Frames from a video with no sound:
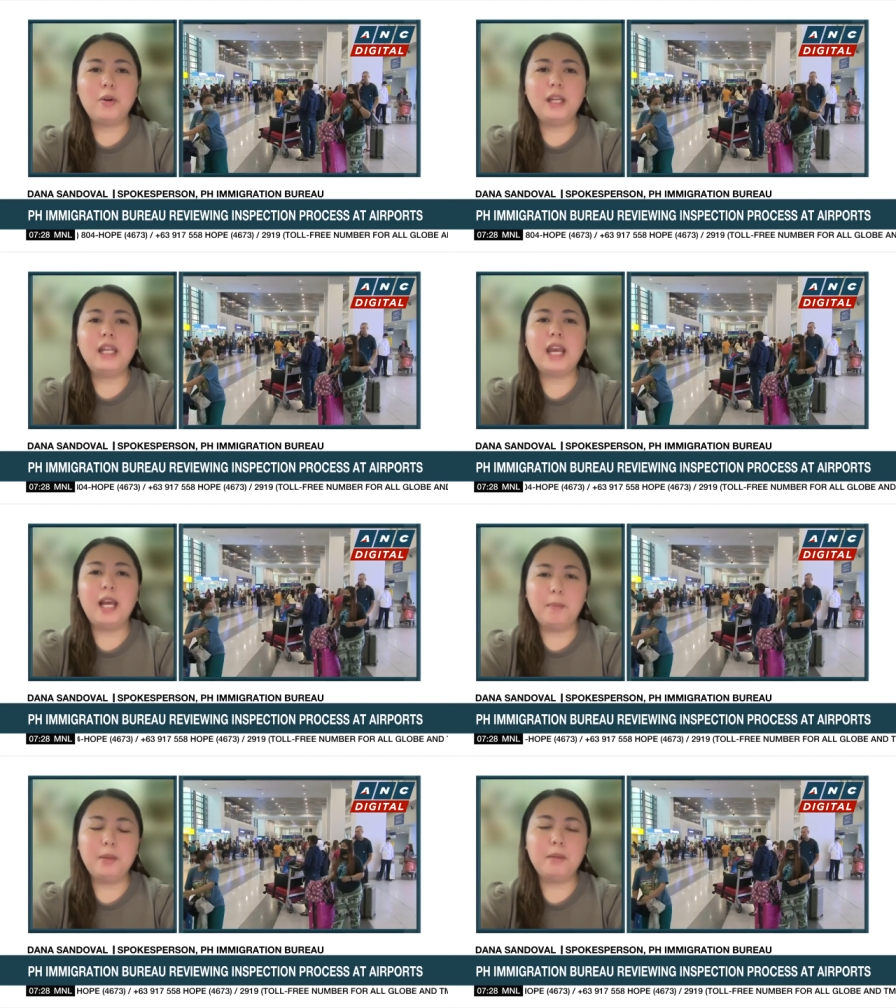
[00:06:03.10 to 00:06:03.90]
really
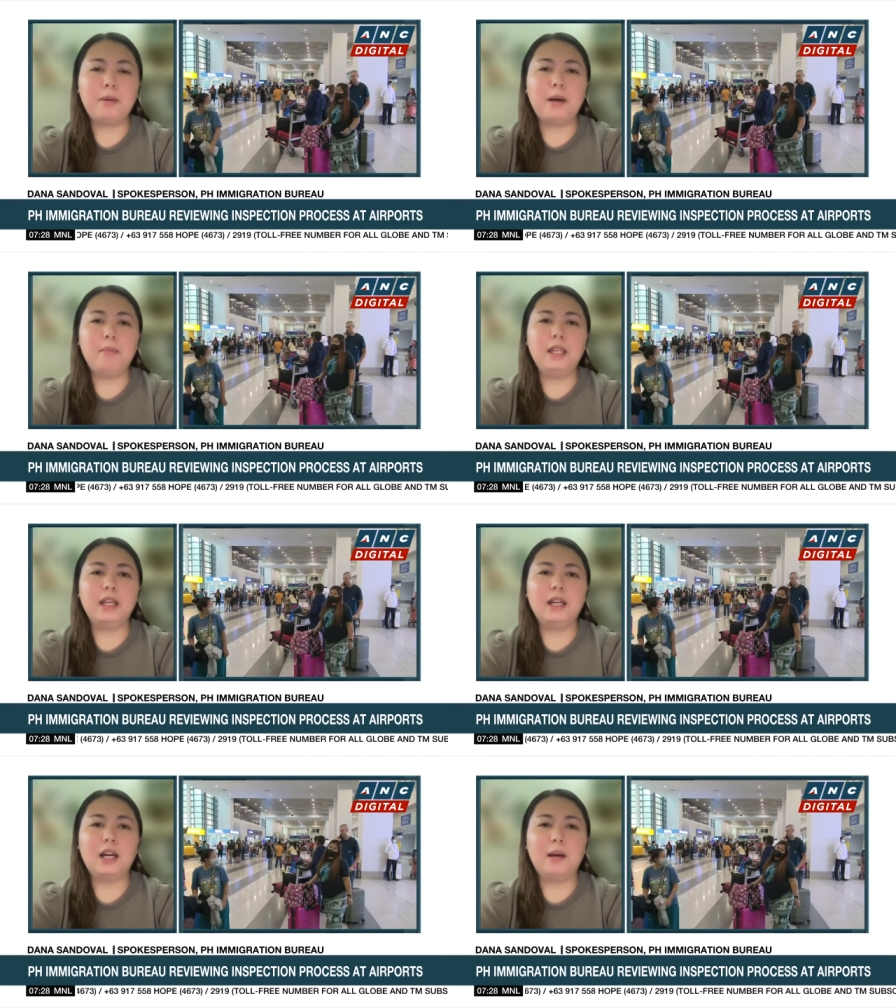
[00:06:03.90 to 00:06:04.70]
help the
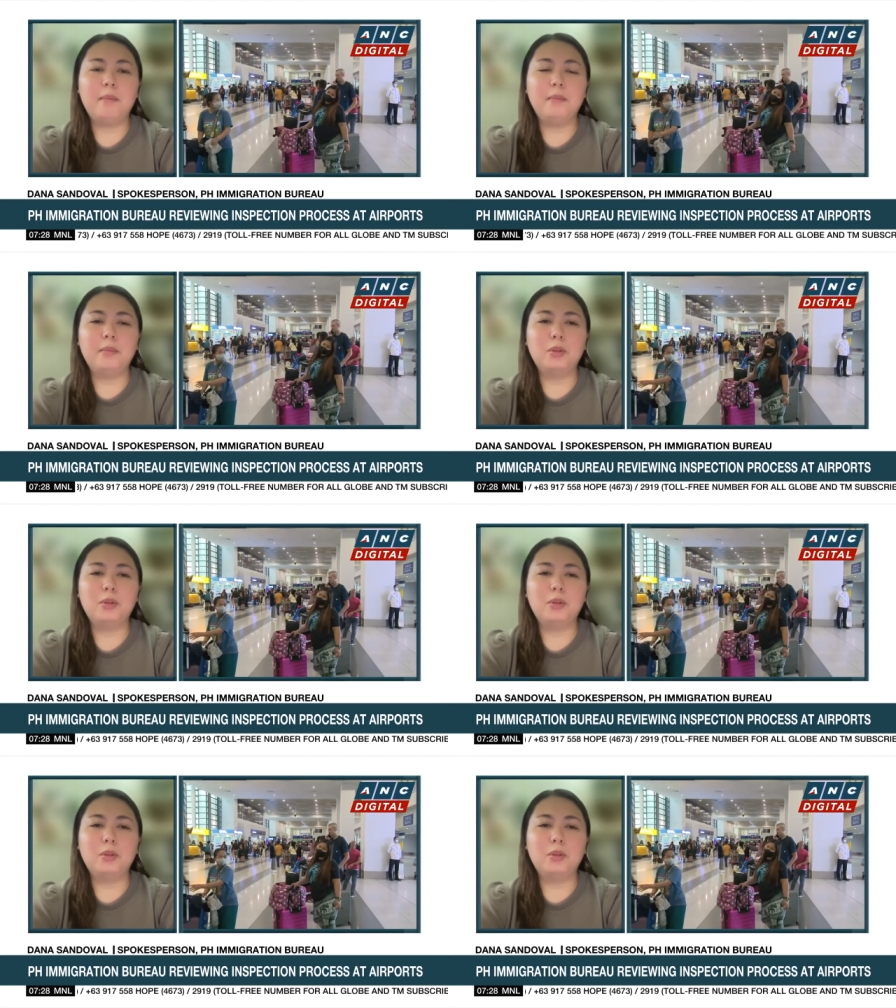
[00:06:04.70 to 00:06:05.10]
public um,